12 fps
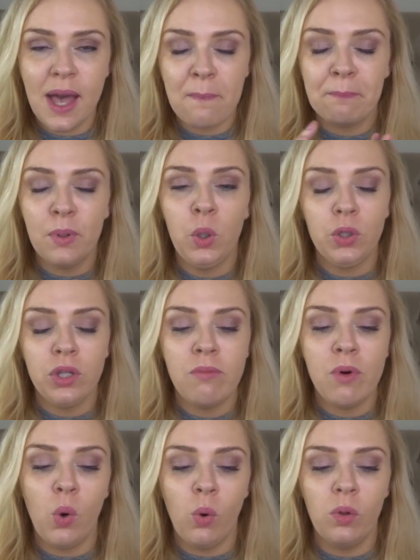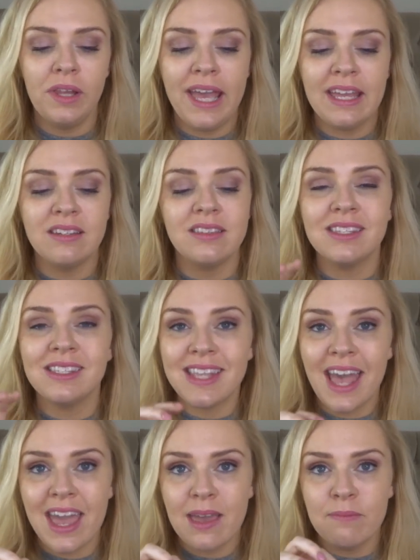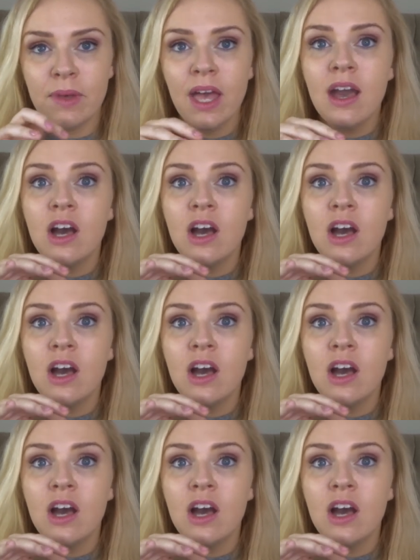and put them all in the same